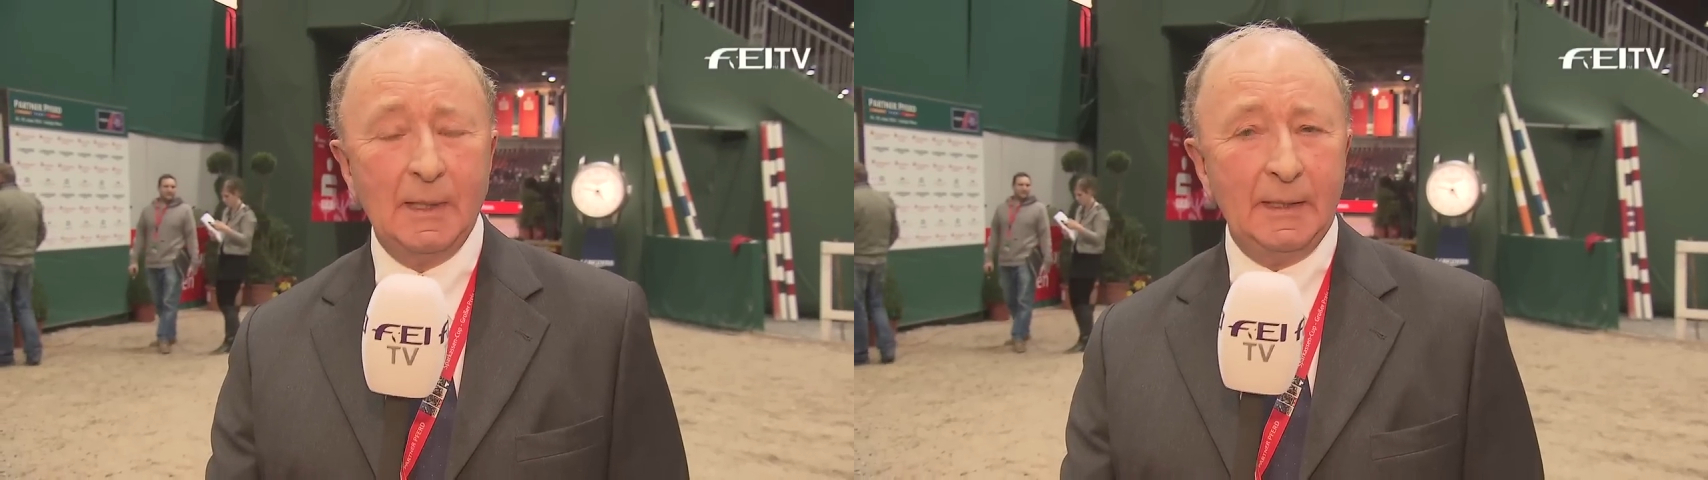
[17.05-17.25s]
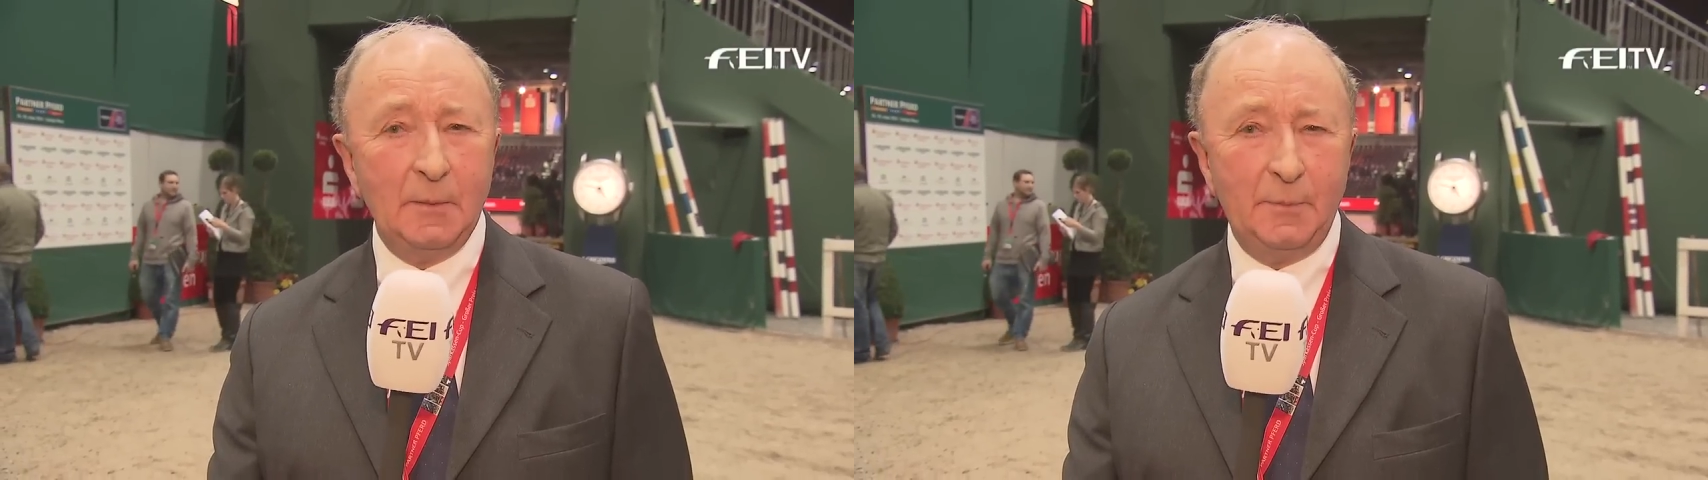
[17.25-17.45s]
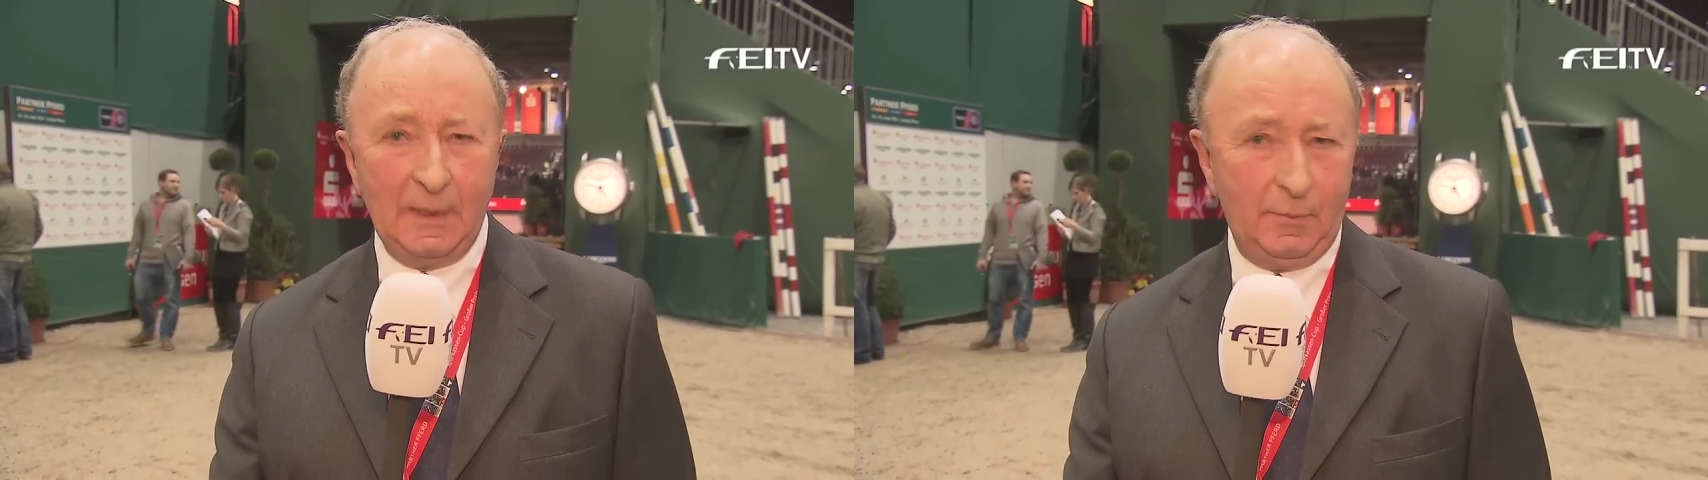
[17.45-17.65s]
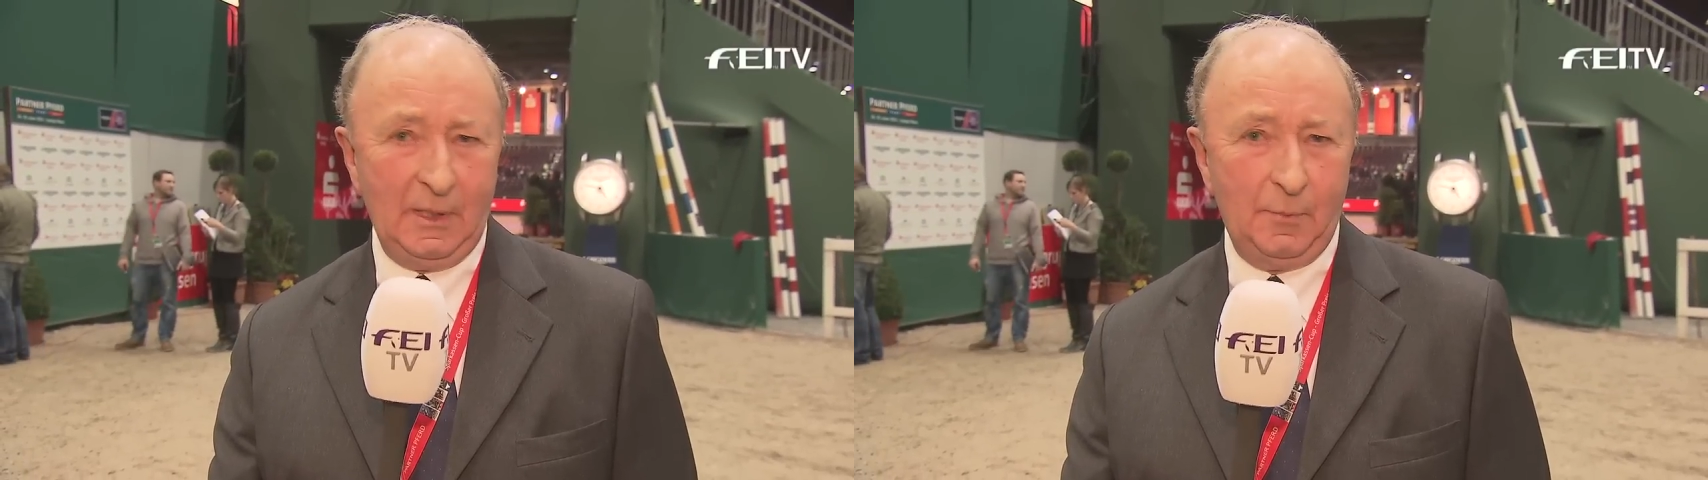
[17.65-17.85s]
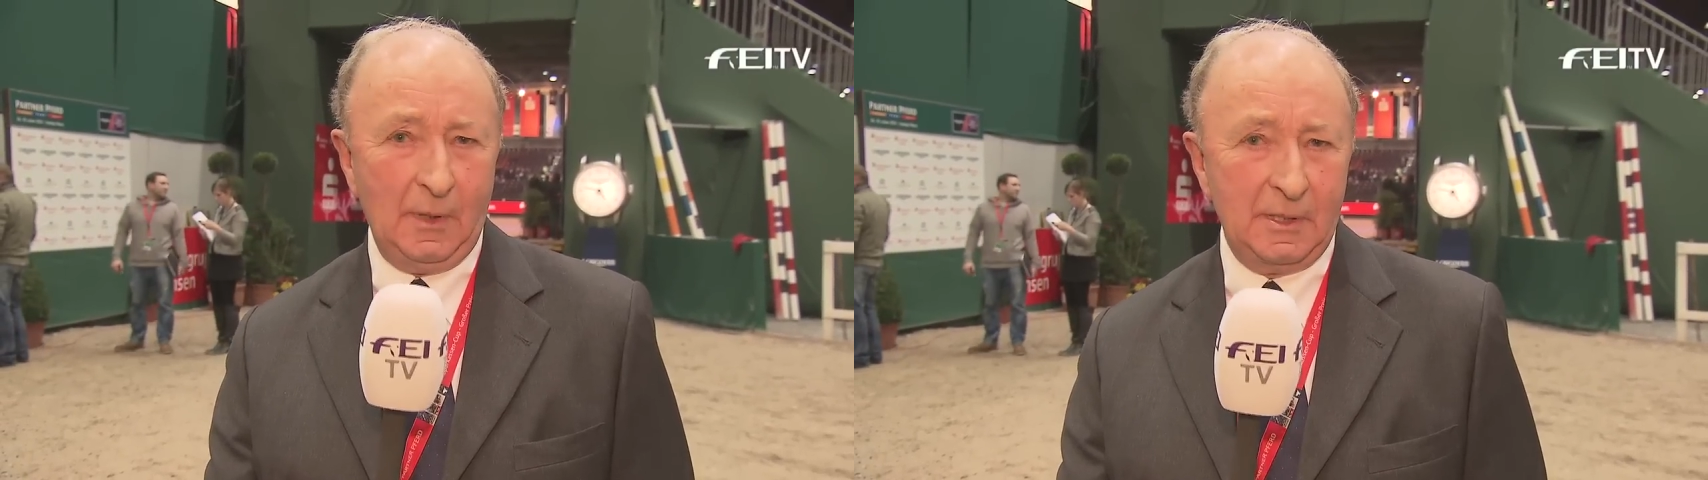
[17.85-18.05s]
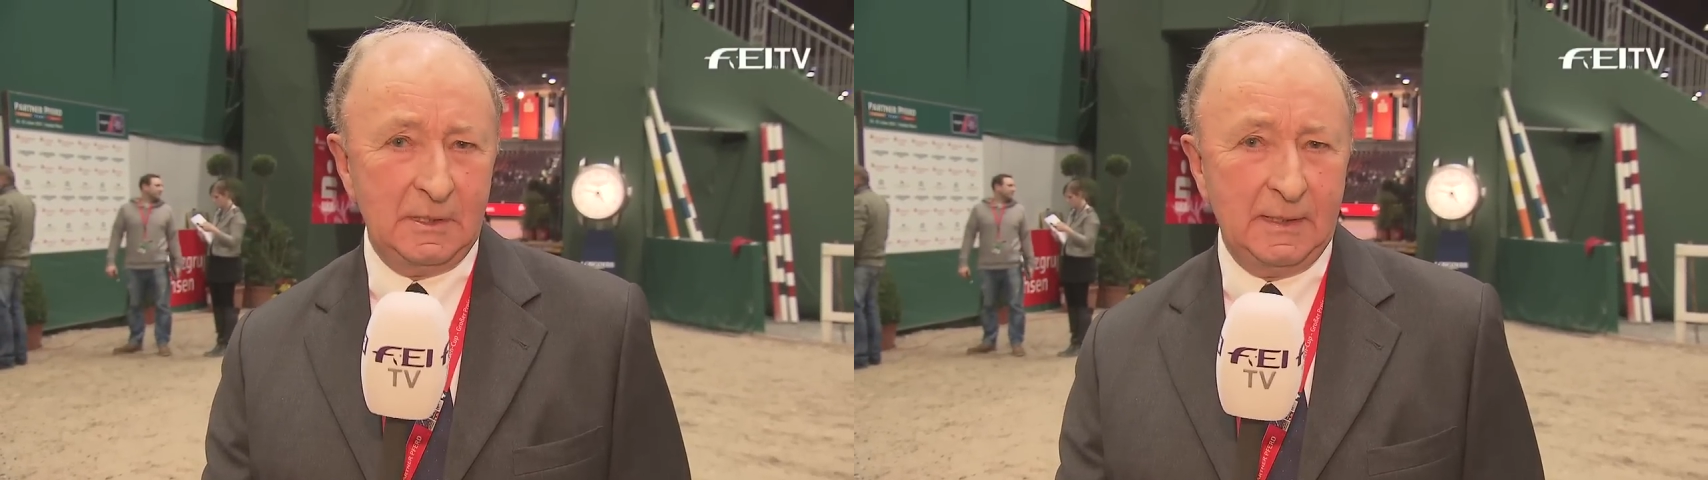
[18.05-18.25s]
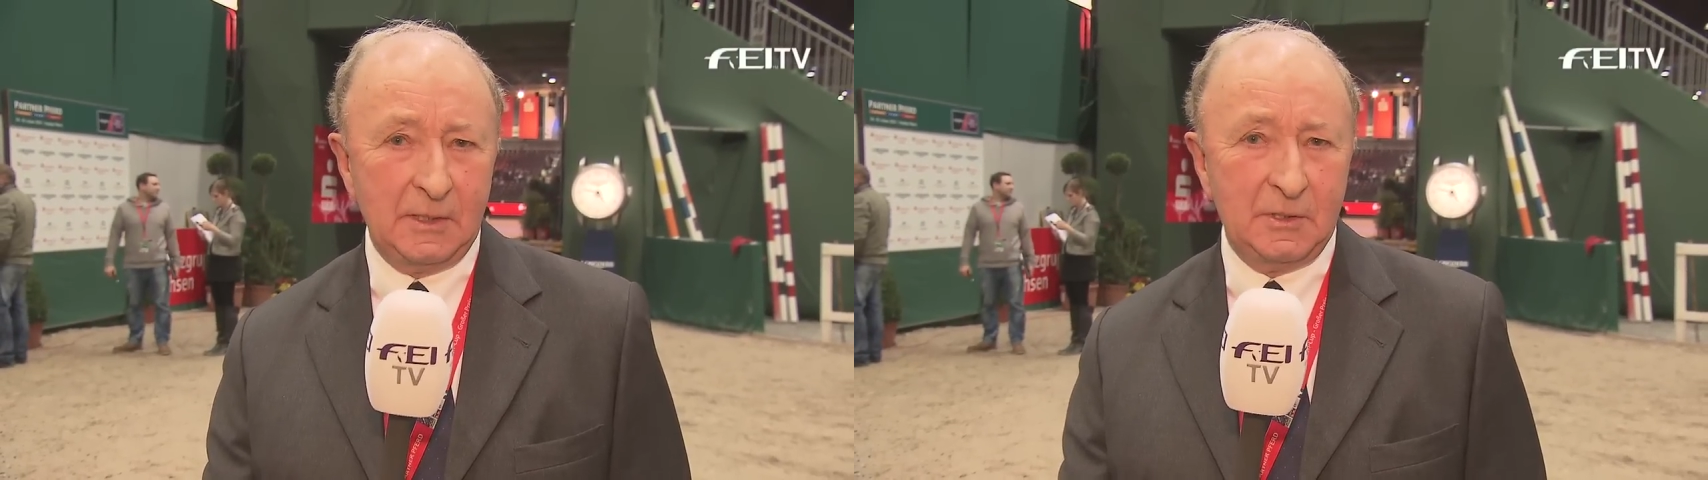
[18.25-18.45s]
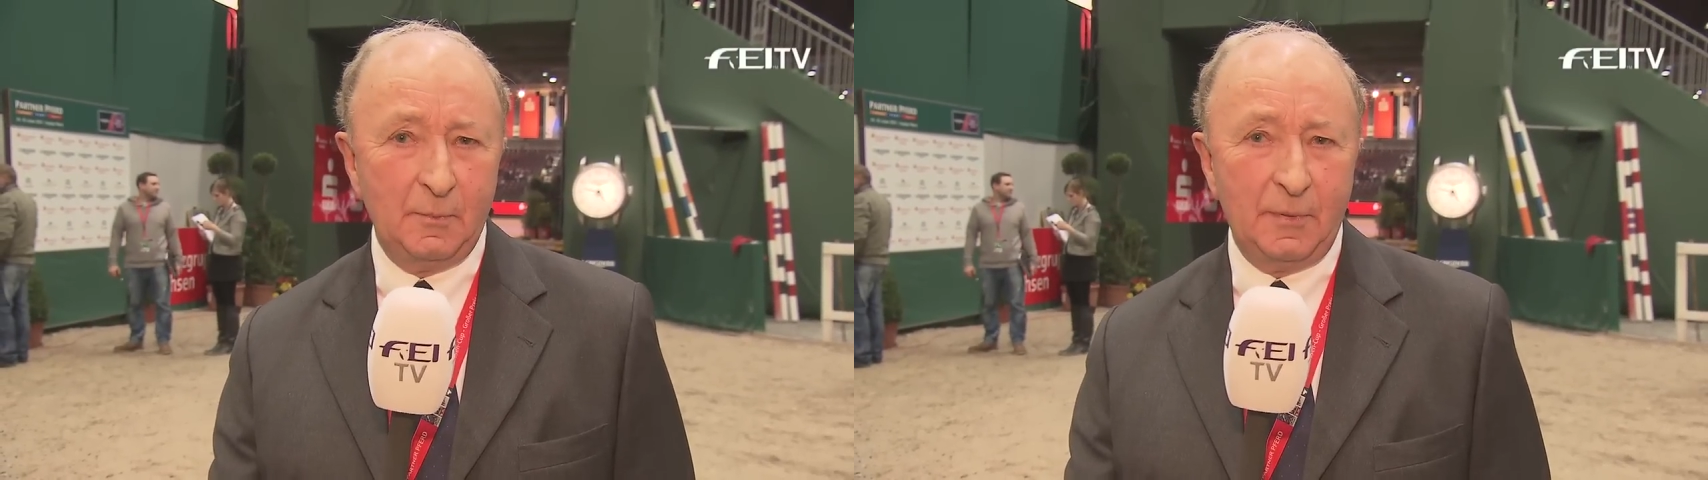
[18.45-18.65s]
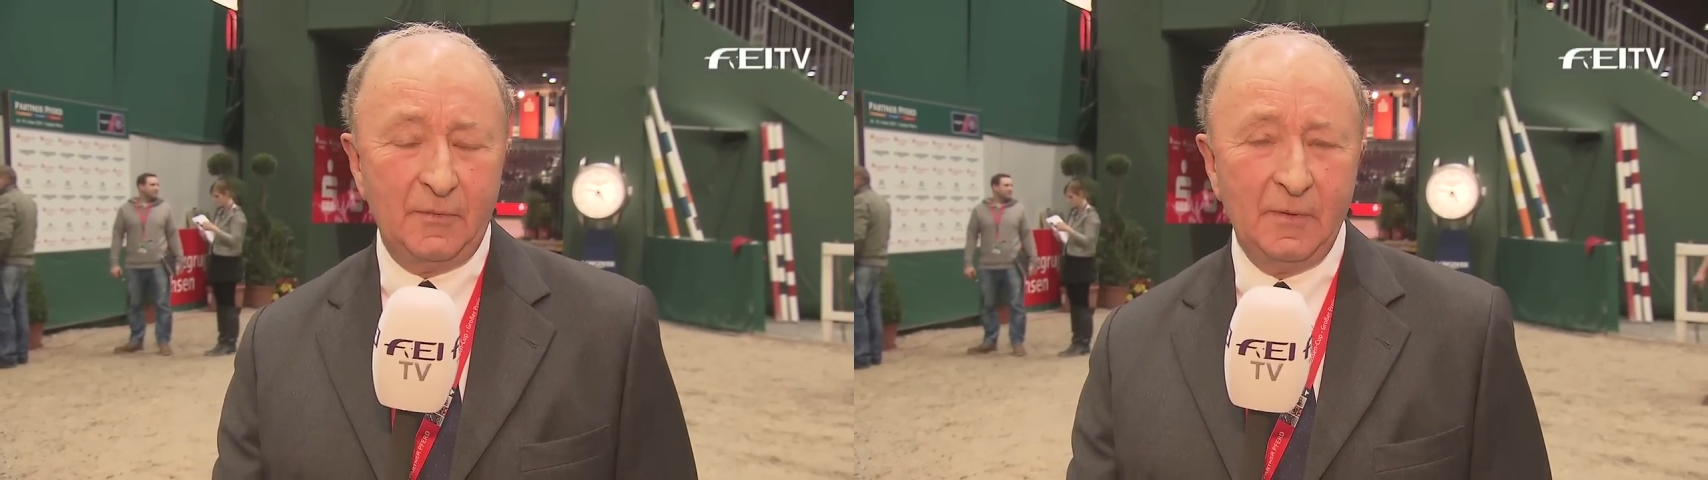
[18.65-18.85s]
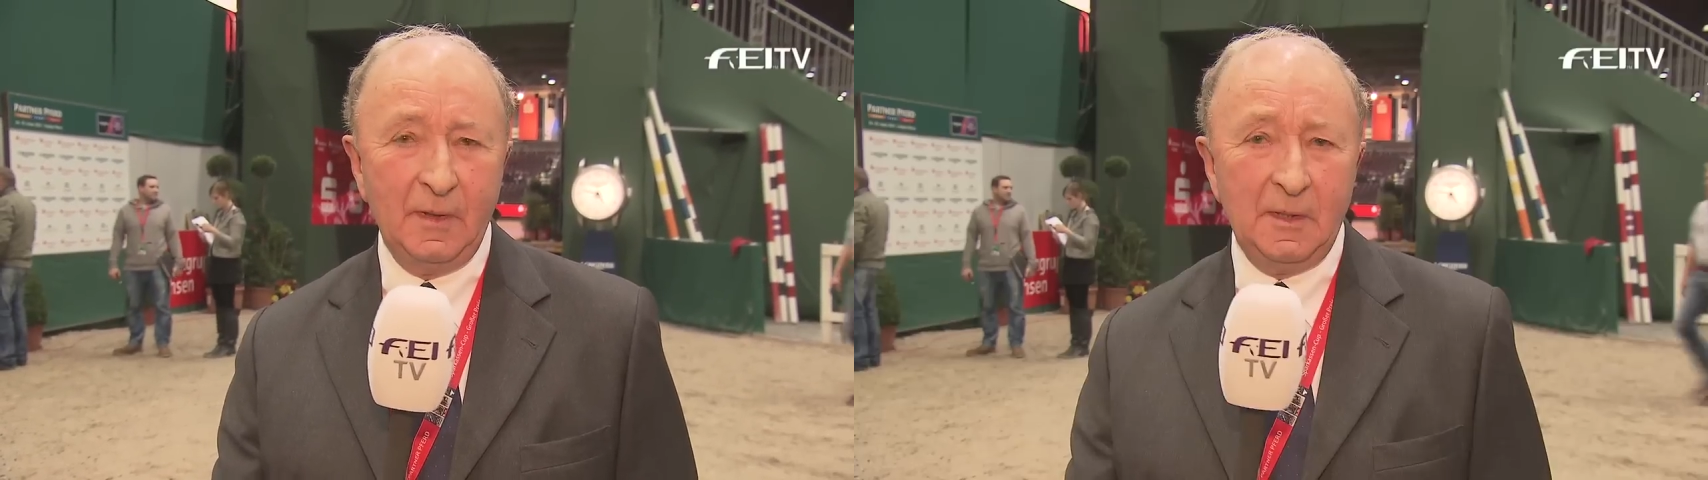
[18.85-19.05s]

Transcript: played a big, big part in that jump off.